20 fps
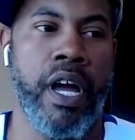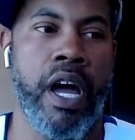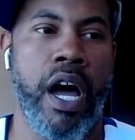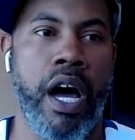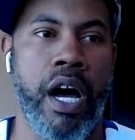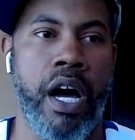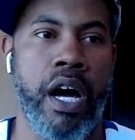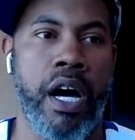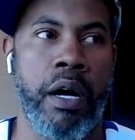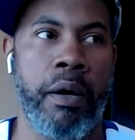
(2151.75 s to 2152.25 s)

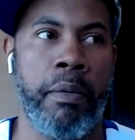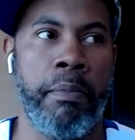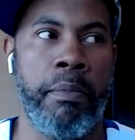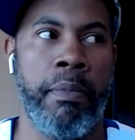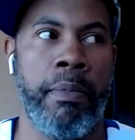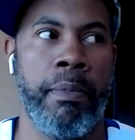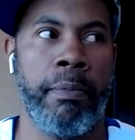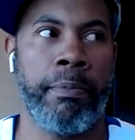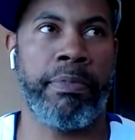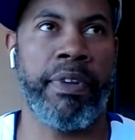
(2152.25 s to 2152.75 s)
um,
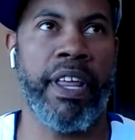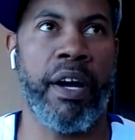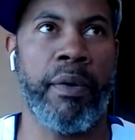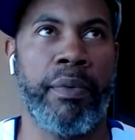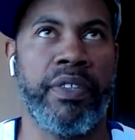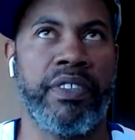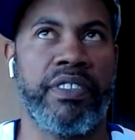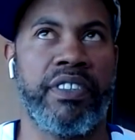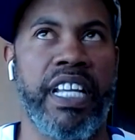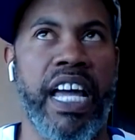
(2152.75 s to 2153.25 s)
that
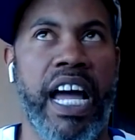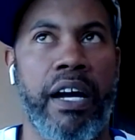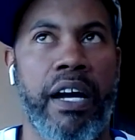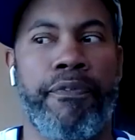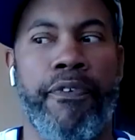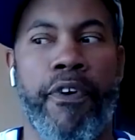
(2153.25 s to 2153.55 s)
was not